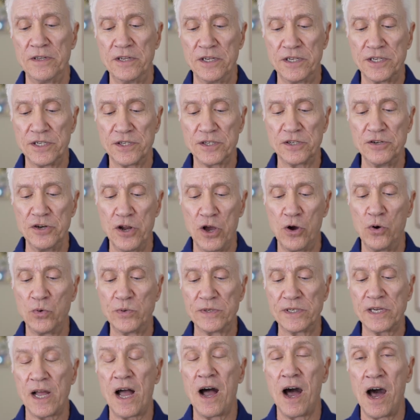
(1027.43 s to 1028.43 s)
you just no
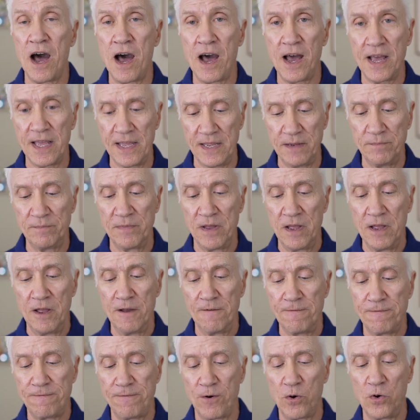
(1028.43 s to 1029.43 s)
time
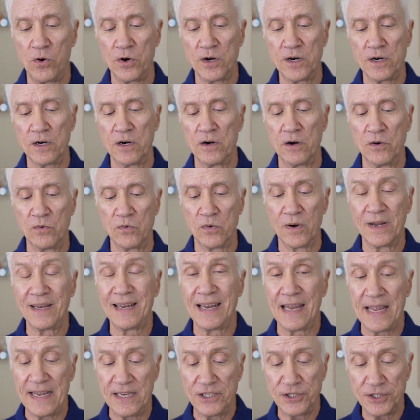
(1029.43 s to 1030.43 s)
for
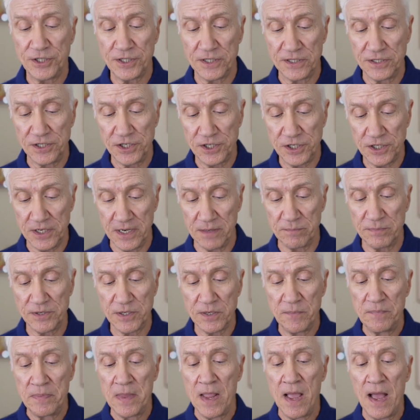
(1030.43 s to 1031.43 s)

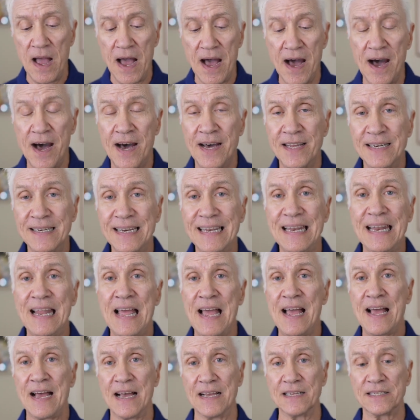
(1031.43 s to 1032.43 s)
relationships
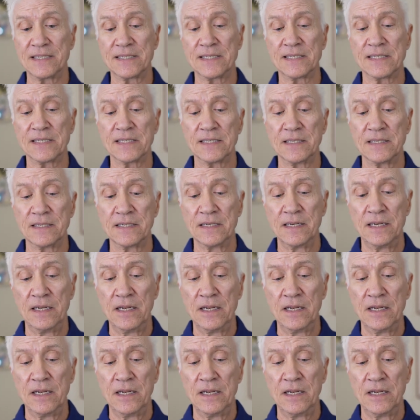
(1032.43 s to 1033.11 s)
unless